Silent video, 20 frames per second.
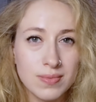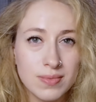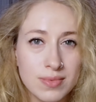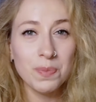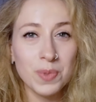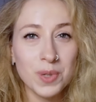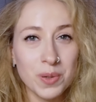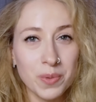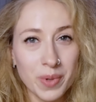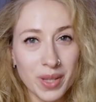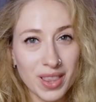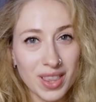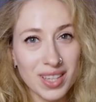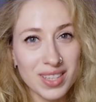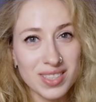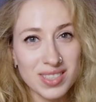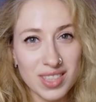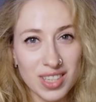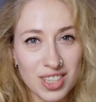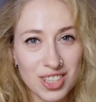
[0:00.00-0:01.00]
People with
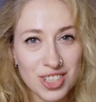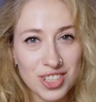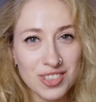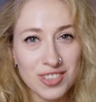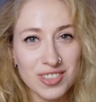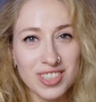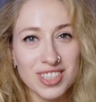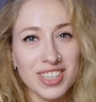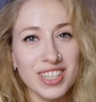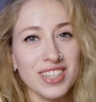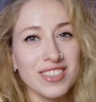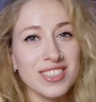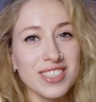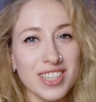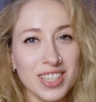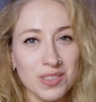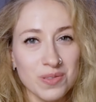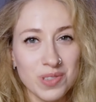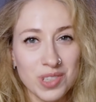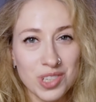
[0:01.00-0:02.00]
this issue in their
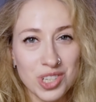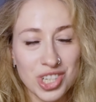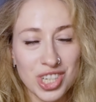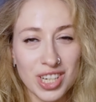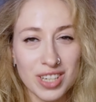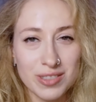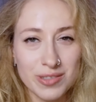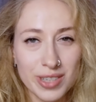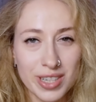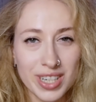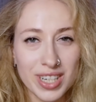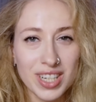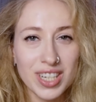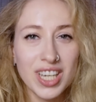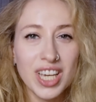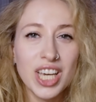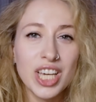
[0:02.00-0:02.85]
sacral chakra